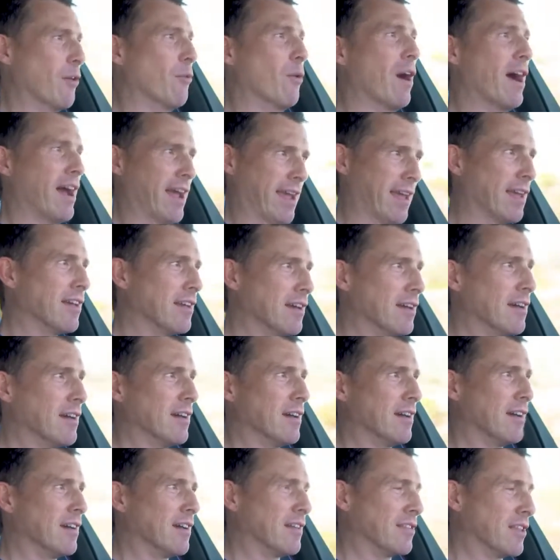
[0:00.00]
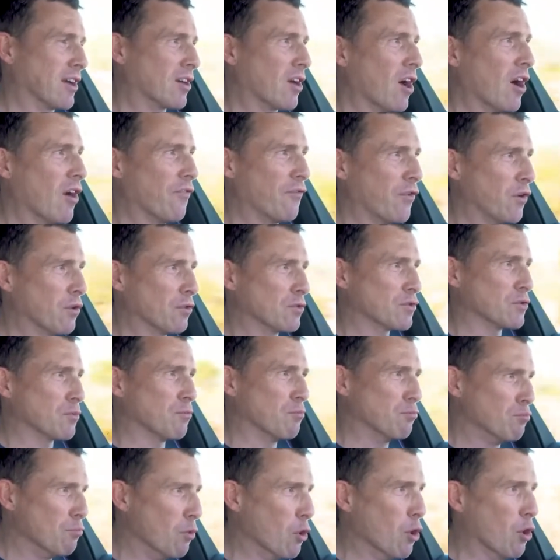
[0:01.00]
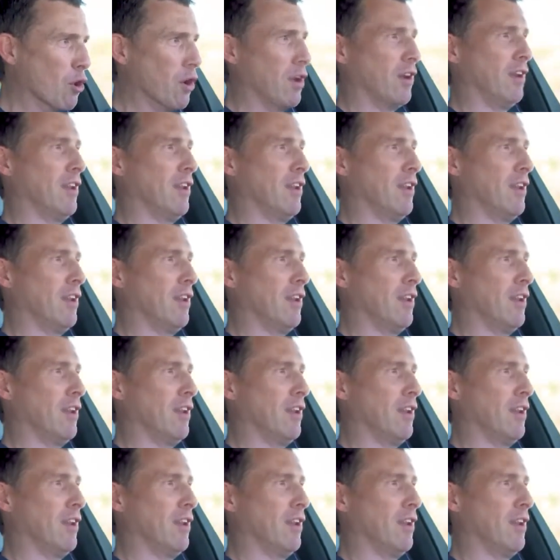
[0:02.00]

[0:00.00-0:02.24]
away, the car feels more